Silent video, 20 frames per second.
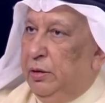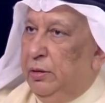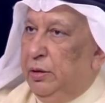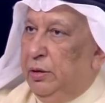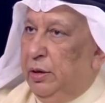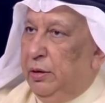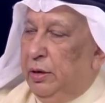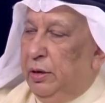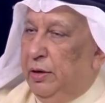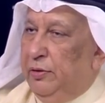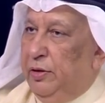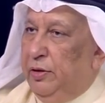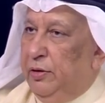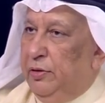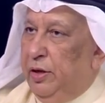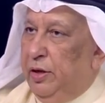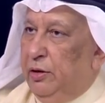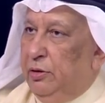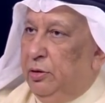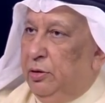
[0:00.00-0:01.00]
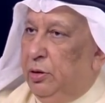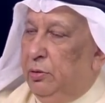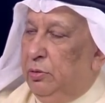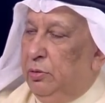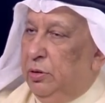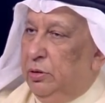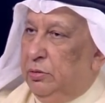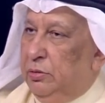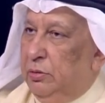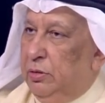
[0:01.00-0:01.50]
rather than
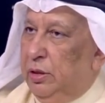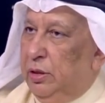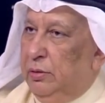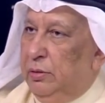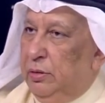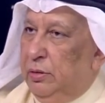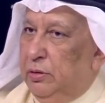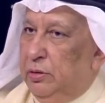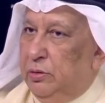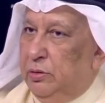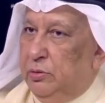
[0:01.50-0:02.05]
going to